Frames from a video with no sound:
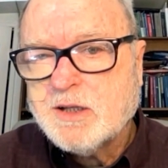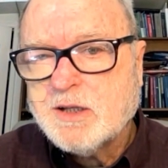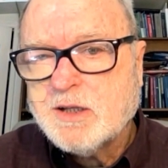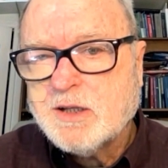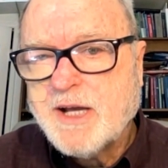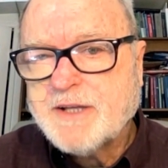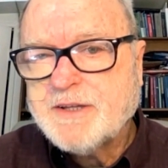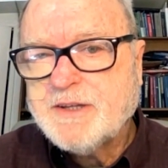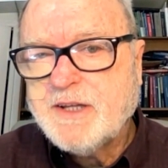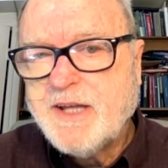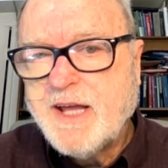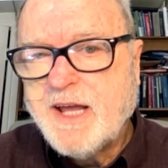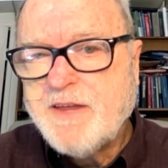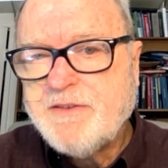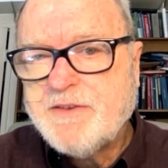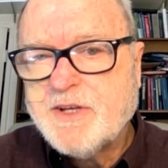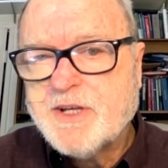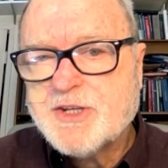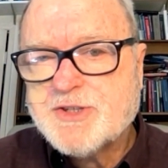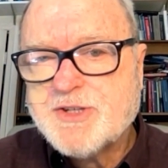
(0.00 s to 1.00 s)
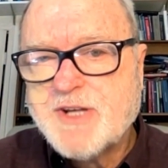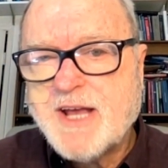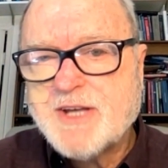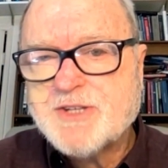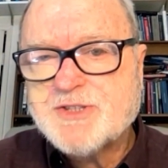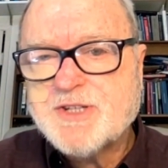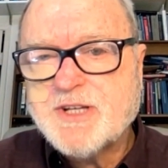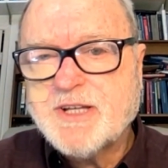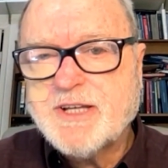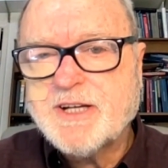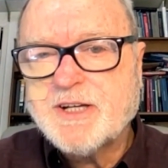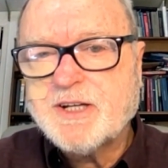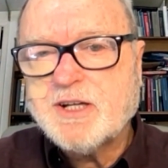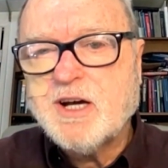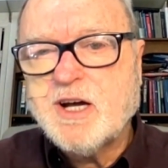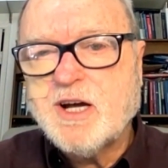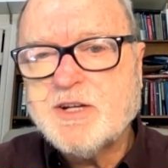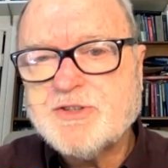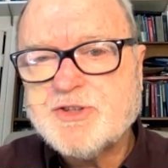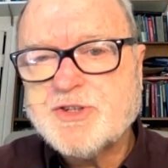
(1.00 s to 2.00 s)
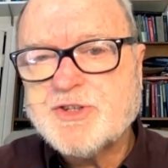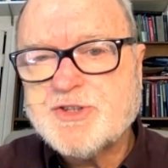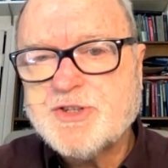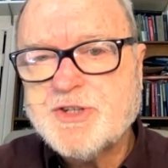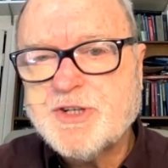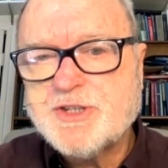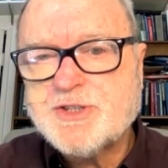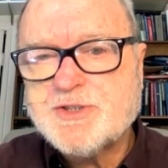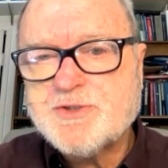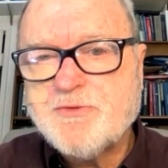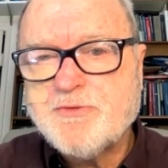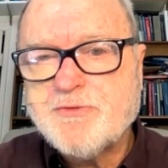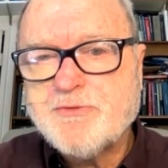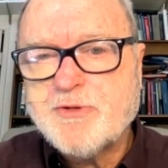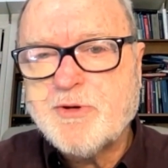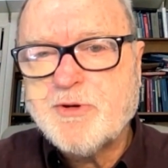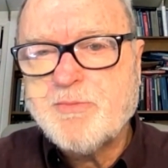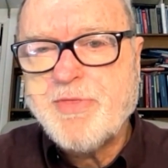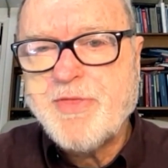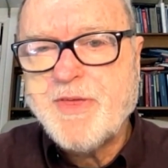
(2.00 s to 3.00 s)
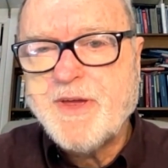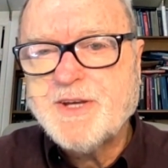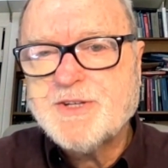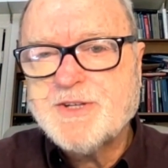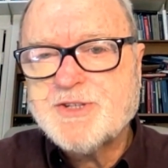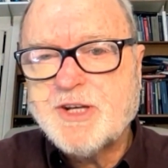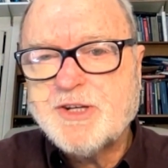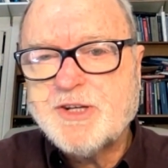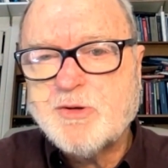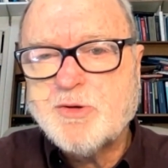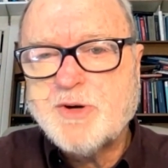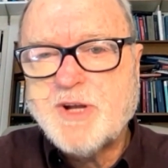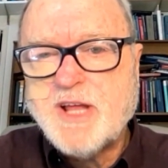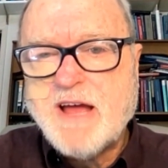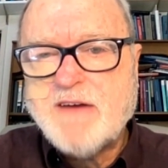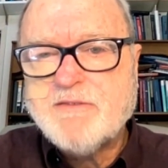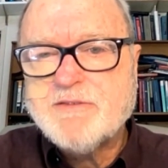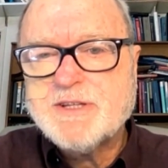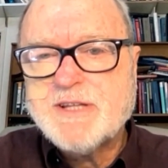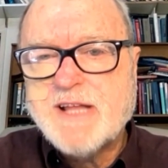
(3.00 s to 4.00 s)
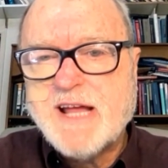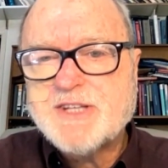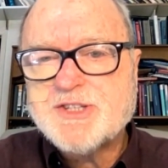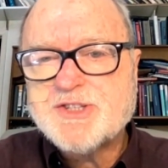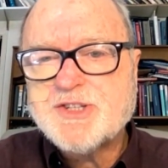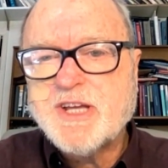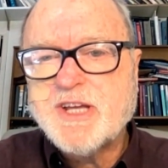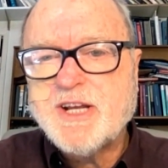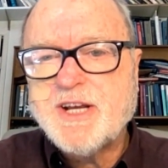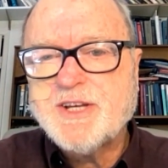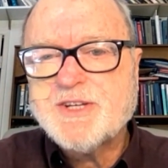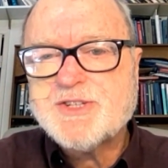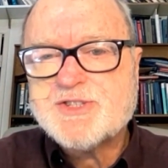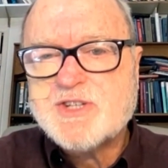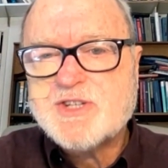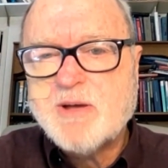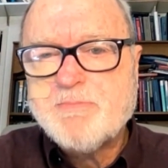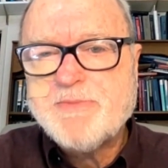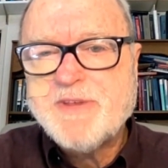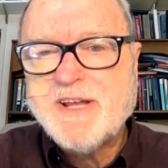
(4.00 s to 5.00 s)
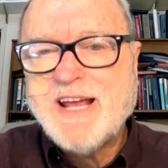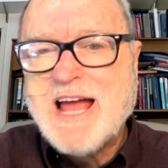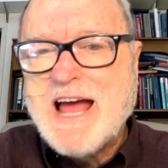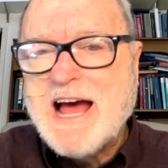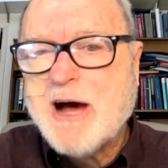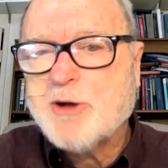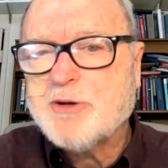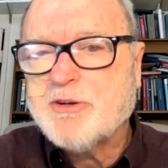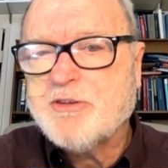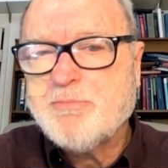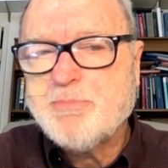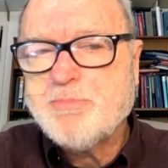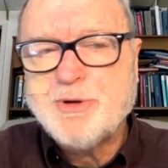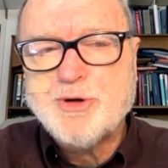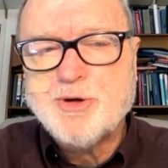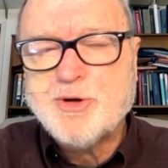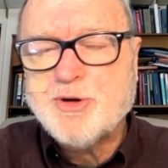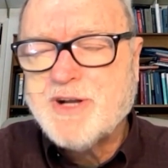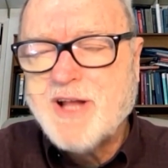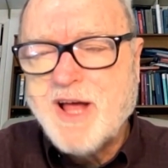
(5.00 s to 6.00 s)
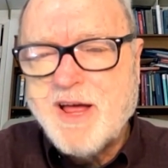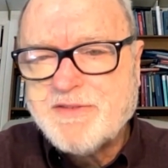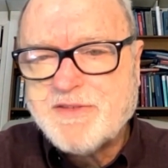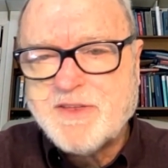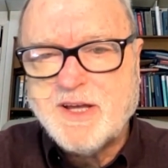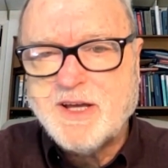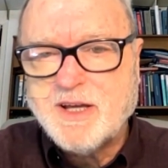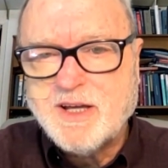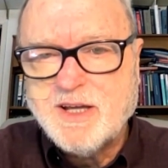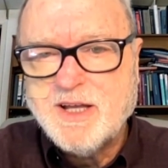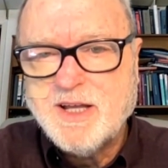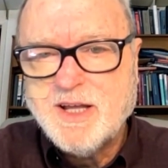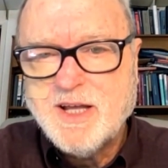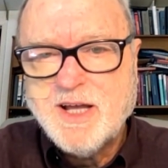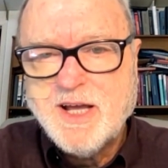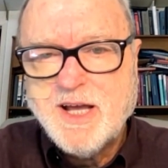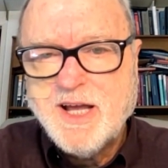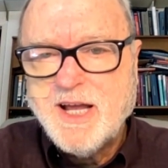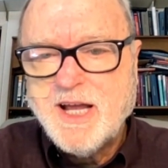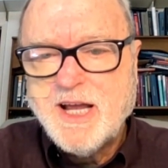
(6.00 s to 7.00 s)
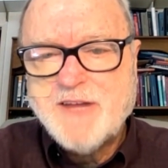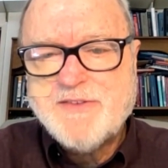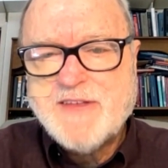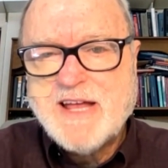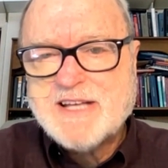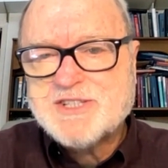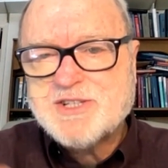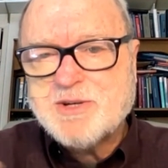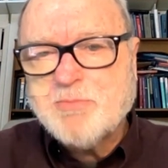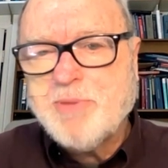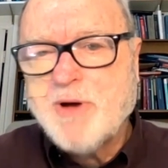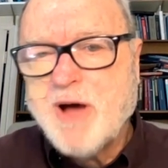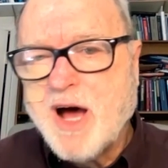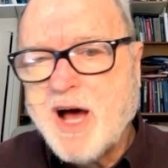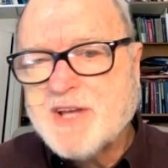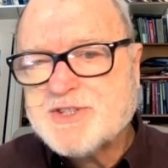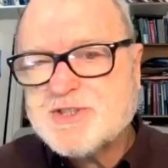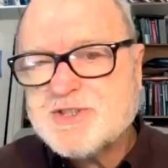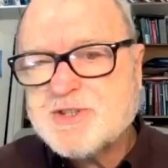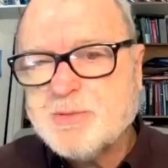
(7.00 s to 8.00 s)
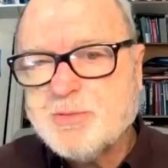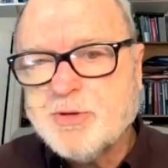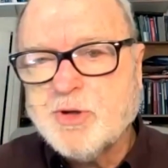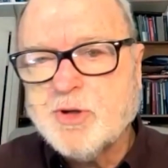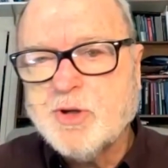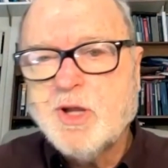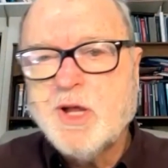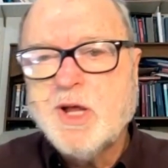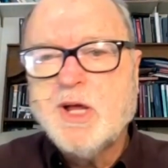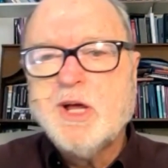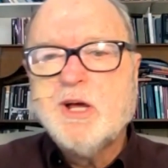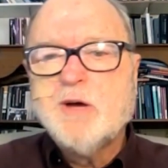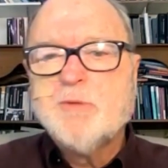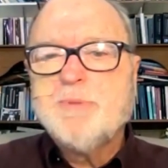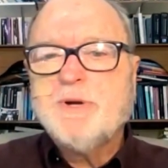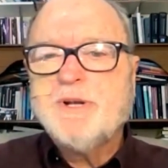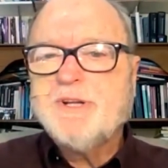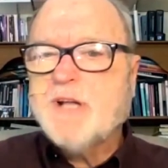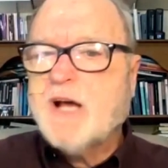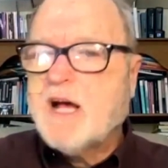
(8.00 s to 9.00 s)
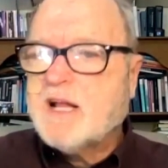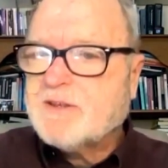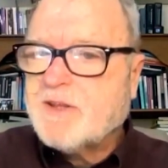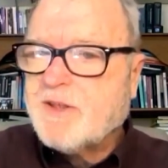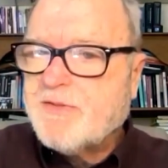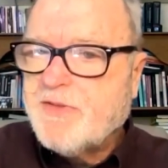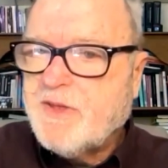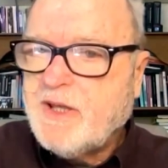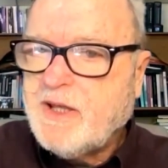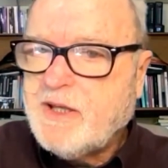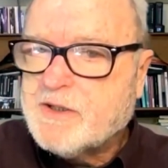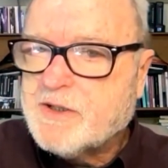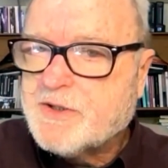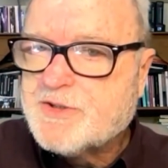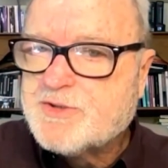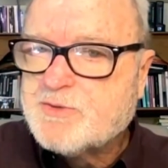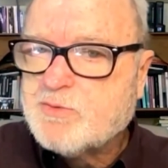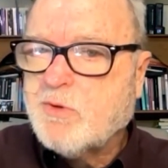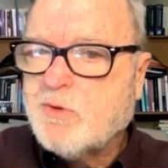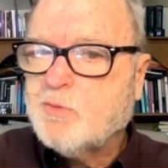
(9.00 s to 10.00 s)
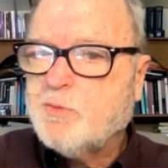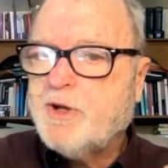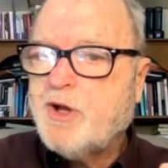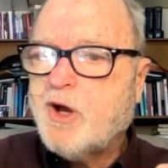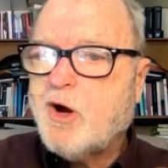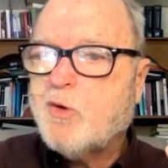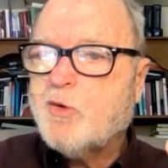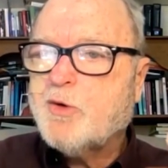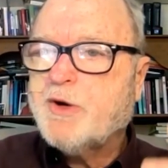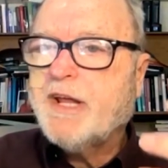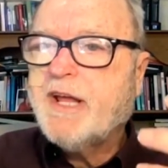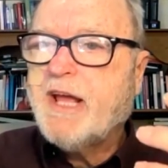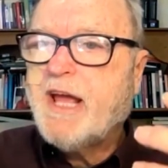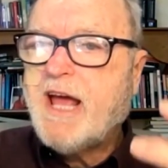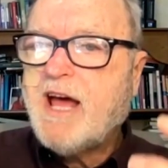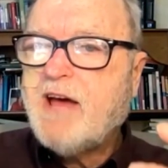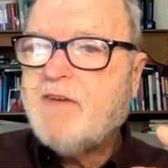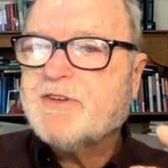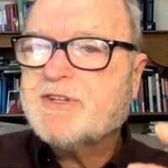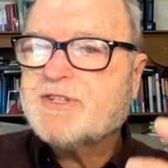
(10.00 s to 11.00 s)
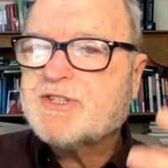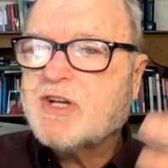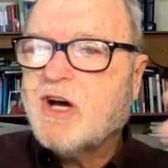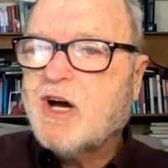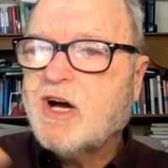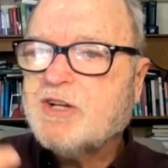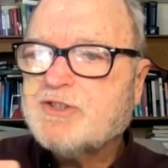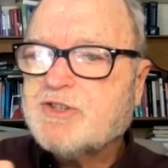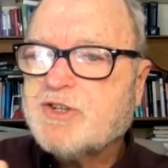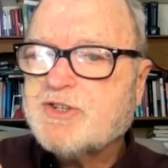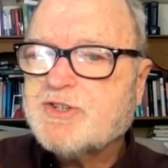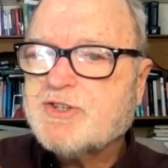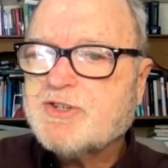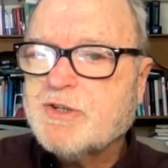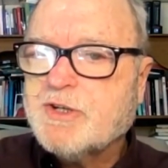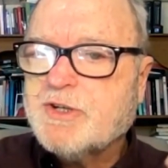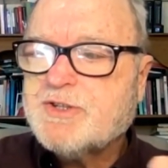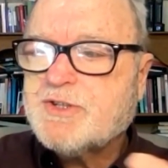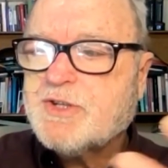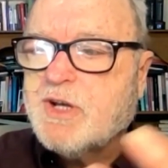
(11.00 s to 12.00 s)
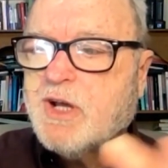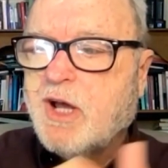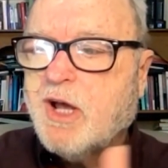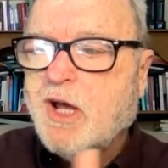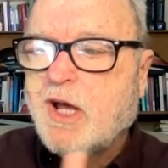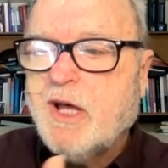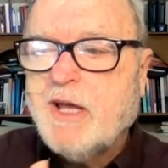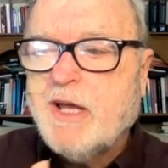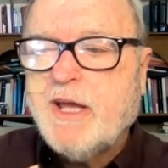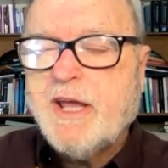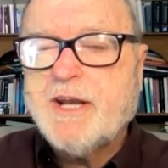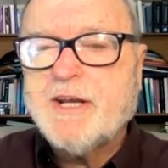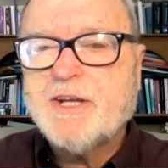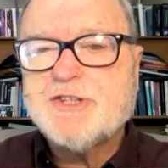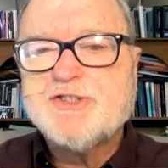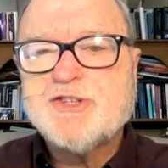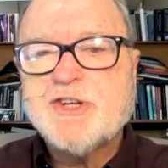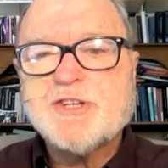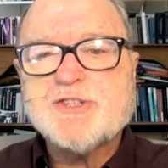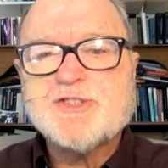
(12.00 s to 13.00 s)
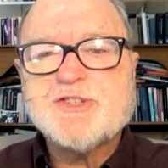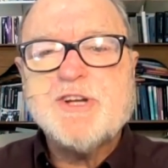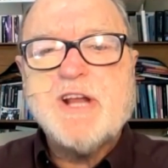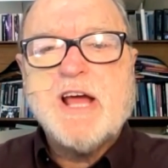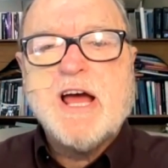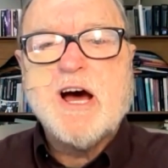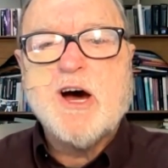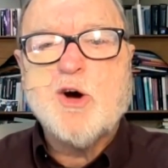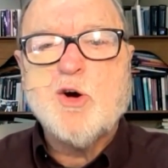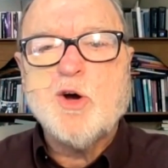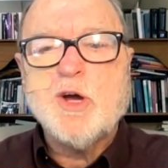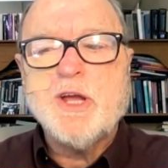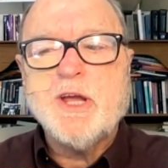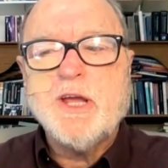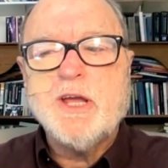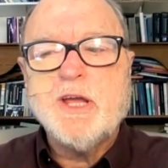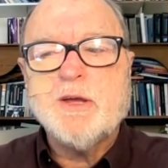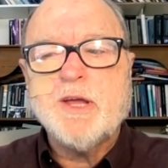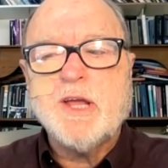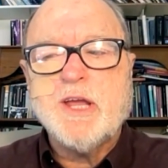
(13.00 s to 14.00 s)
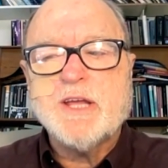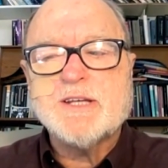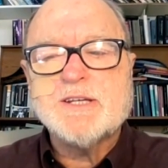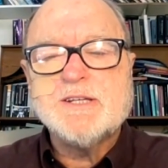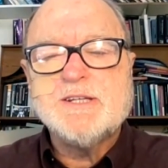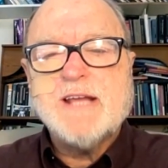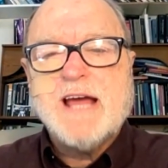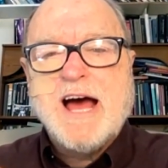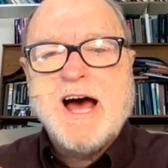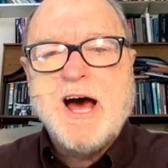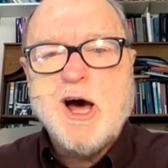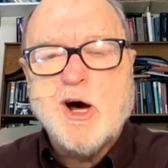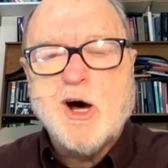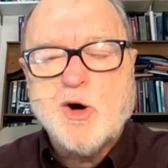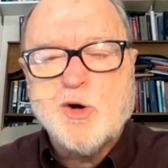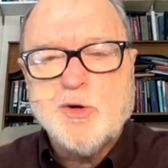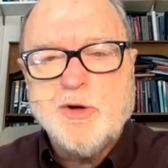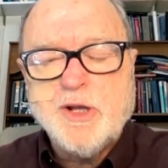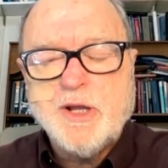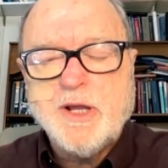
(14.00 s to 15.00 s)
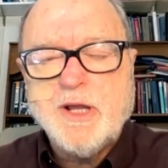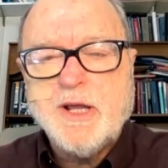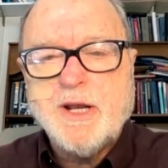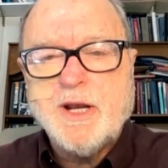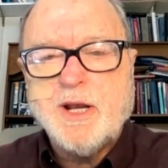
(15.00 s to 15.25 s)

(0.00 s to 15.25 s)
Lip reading: Like the atheist has to get consciousness from things that don't have it. That's getting something out of pure nothing. And that's impossible. But not the theist. What we already have is consciousness. It is just now endowed.